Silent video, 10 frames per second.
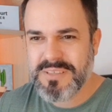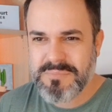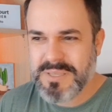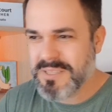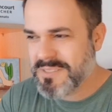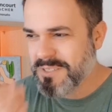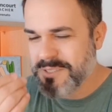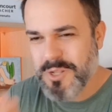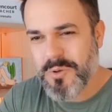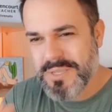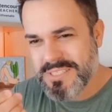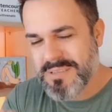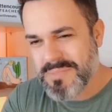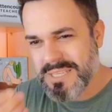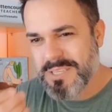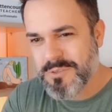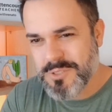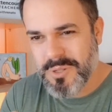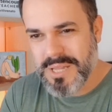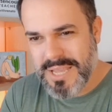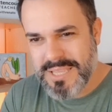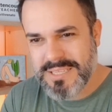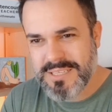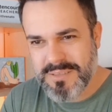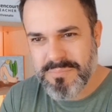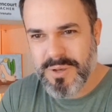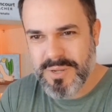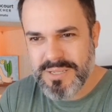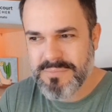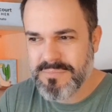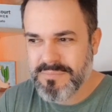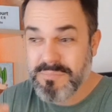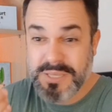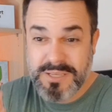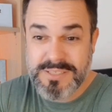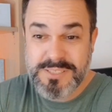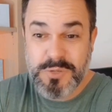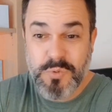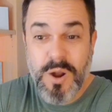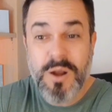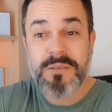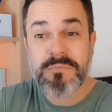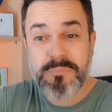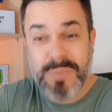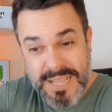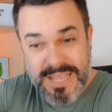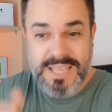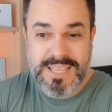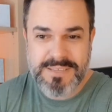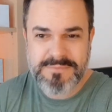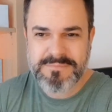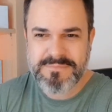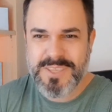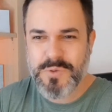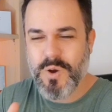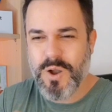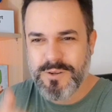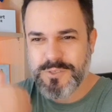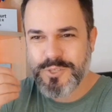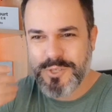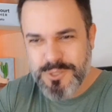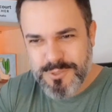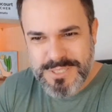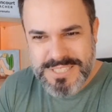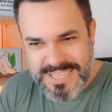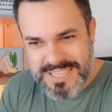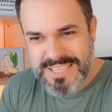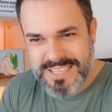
because there's always something you don't like about it because you are picky. You are choosy.